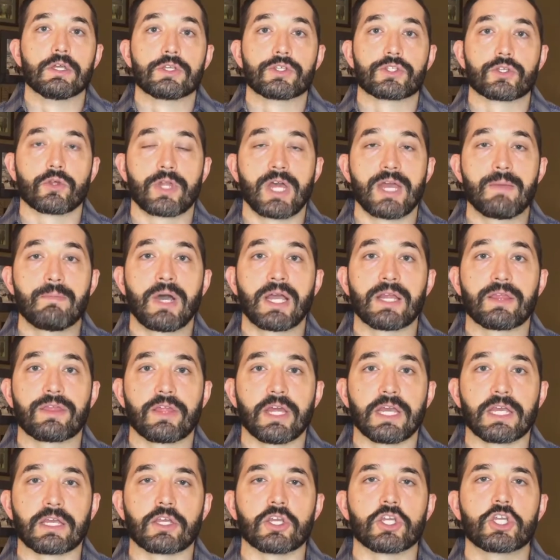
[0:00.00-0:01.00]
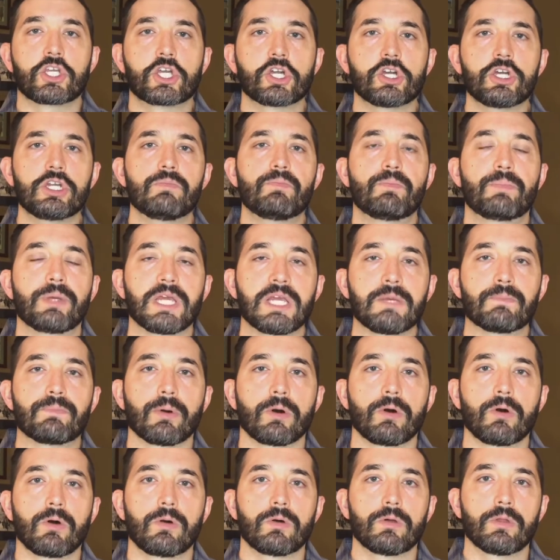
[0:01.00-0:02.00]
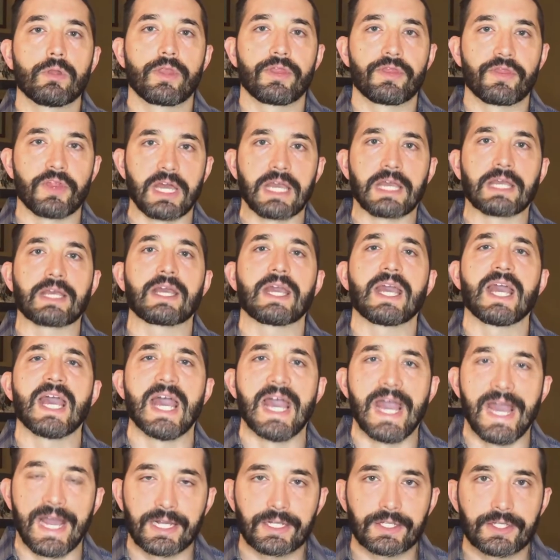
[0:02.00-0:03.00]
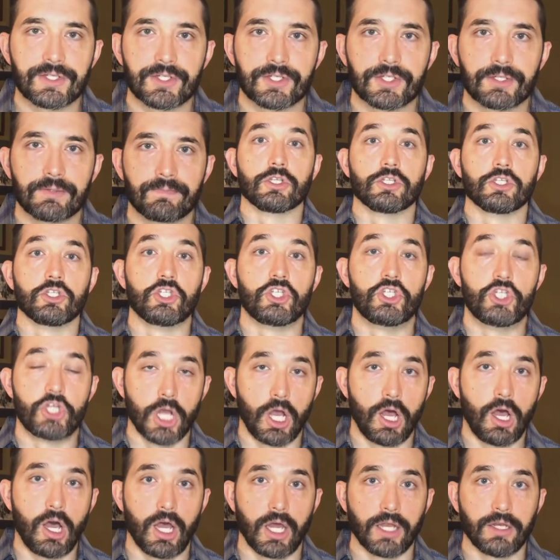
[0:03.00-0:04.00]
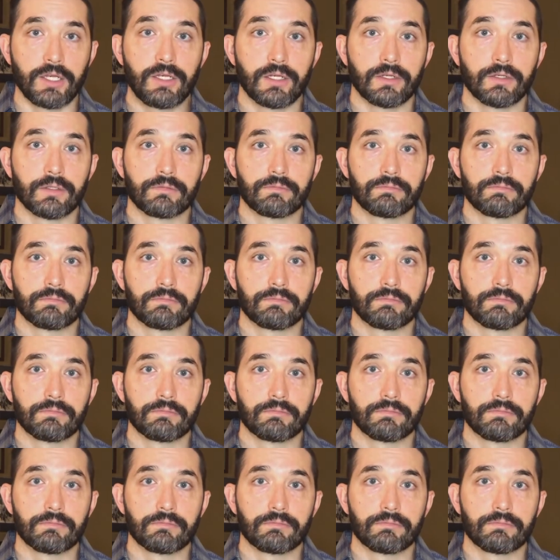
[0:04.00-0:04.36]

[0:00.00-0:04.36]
So they might think good people think X. John